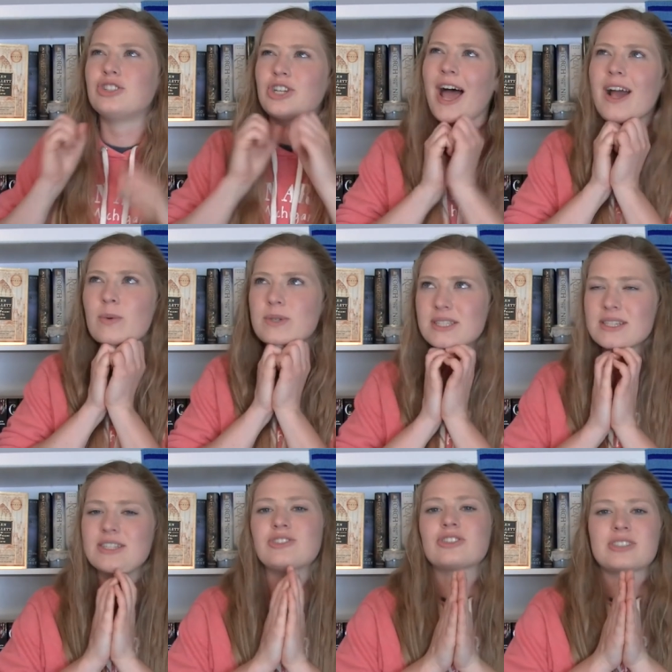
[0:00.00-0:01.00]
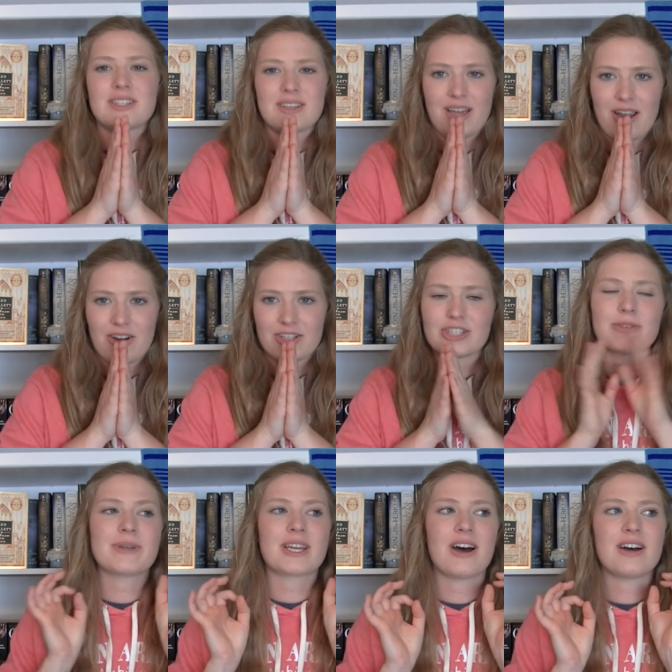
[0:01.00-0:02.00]
Jack was an interesting character
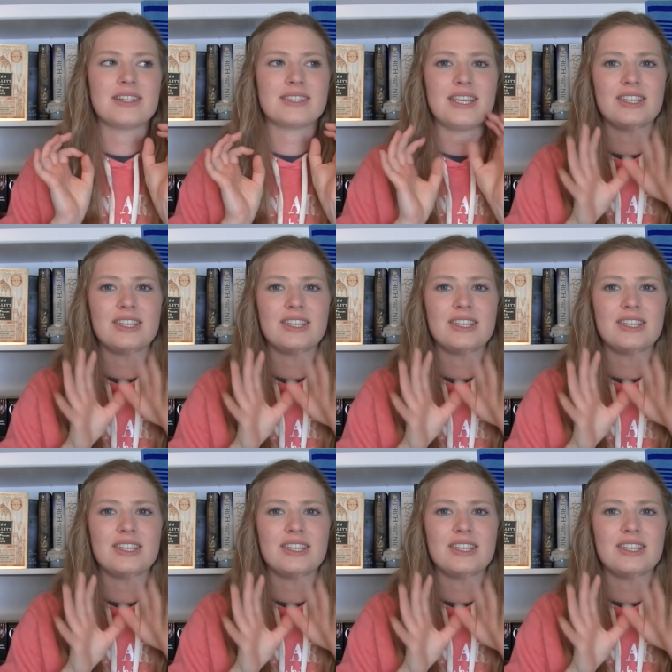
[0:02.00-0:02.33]
because